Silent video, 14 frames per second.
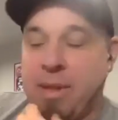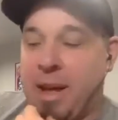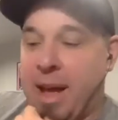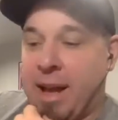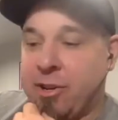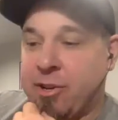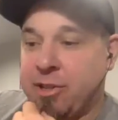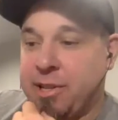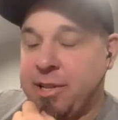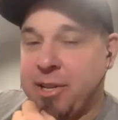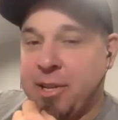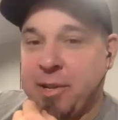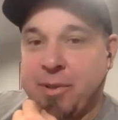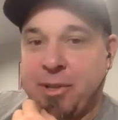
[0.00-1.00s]
they actually
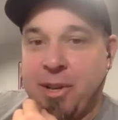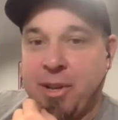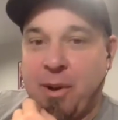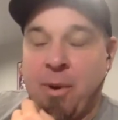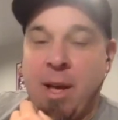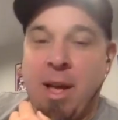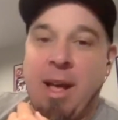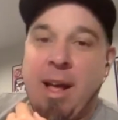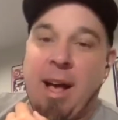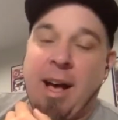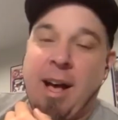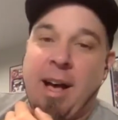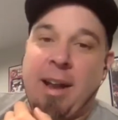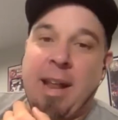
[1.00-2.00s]
do. So
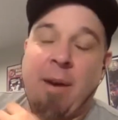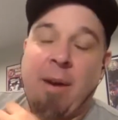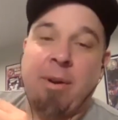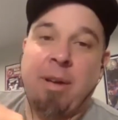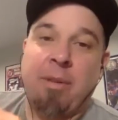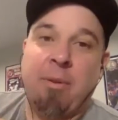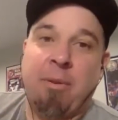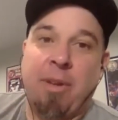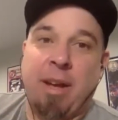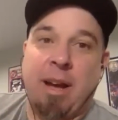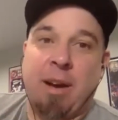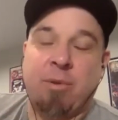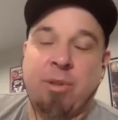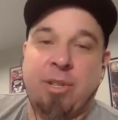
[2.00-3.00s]
uh, now another thing
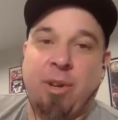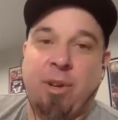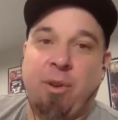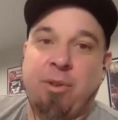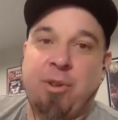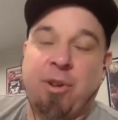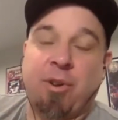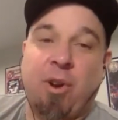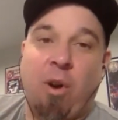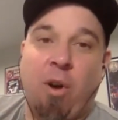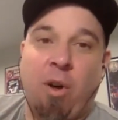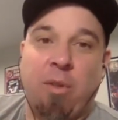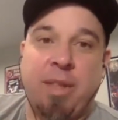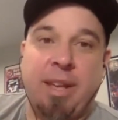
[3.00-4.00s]
I was told, you're
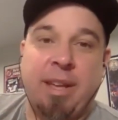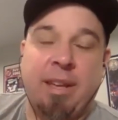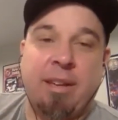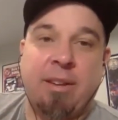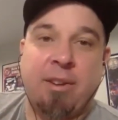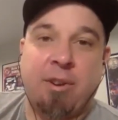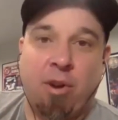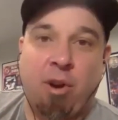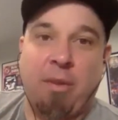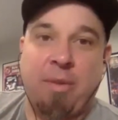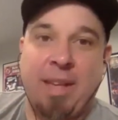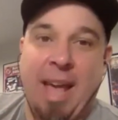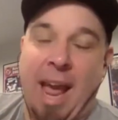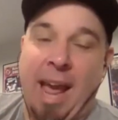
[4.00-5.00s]
called the you're called
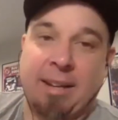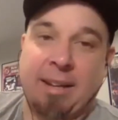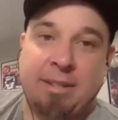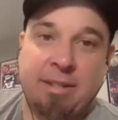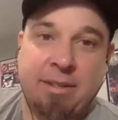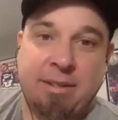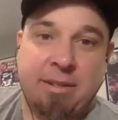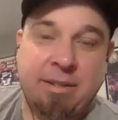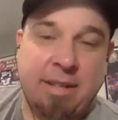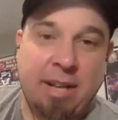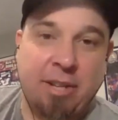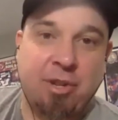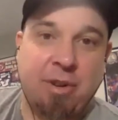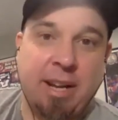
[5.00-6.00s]
the ant.
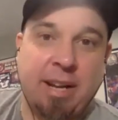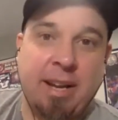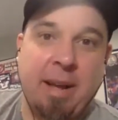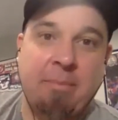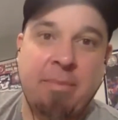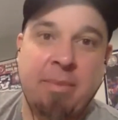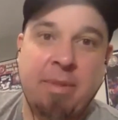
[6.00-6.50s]
That's your nickname.